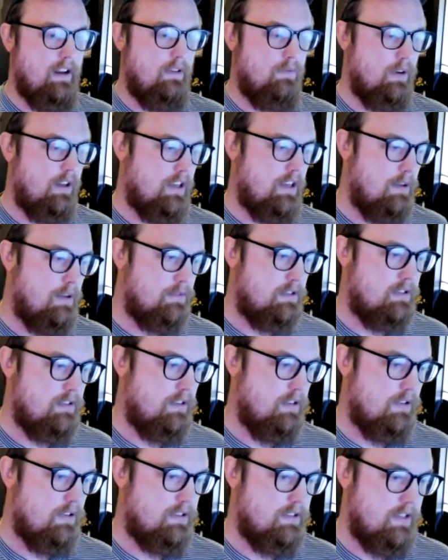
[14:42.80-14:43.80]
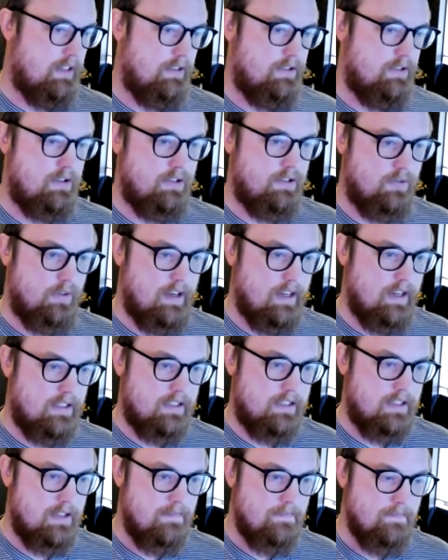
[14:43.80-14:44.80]
when it comes to your signature
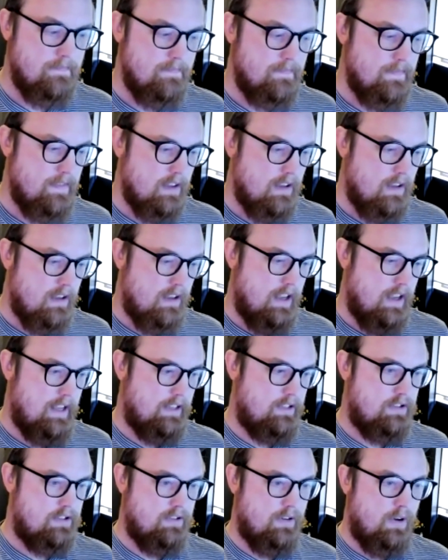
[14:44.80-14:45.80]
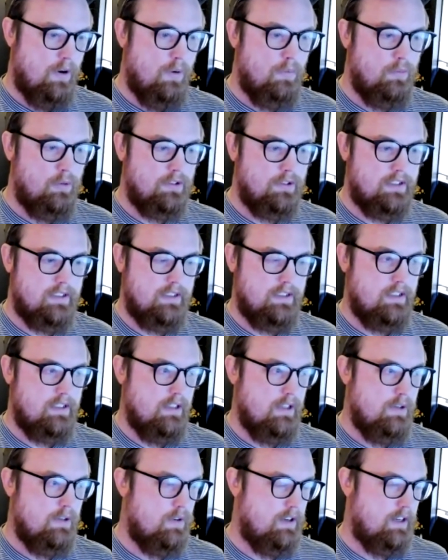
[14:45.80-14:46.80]
drinks, it's almost,
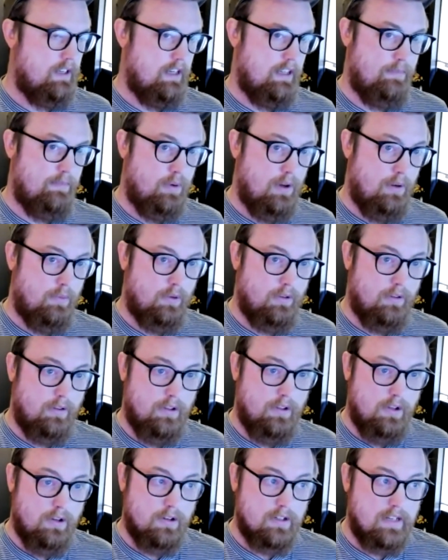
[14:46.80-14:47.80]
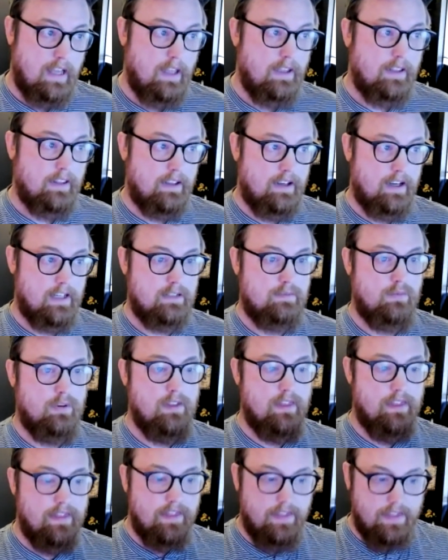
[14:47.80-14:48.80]
you want to get to the point where you're telling the
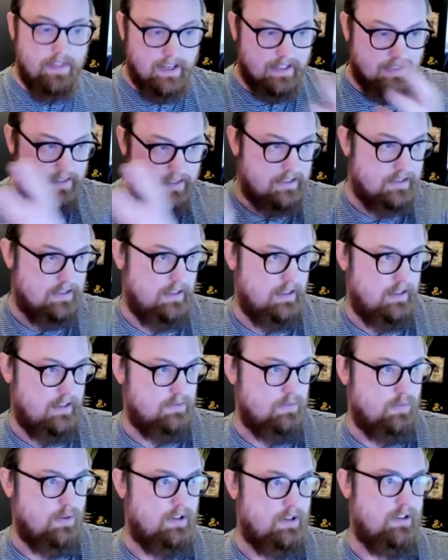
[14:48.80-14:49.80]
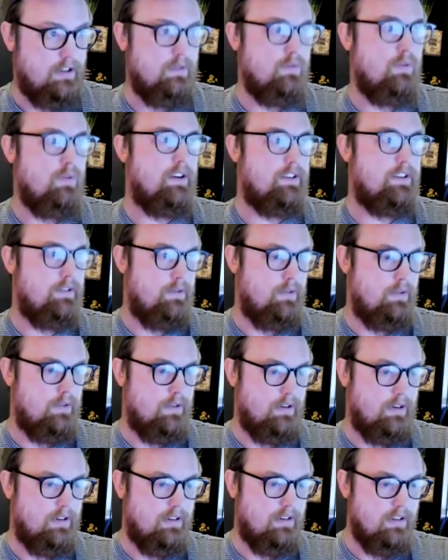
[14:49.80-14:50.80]
customer, this is what you want to
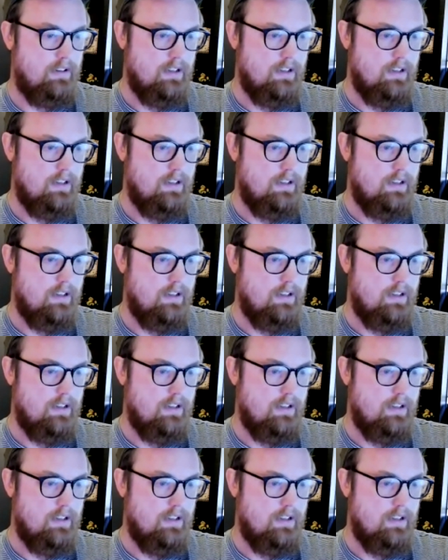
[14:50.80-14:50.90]
order.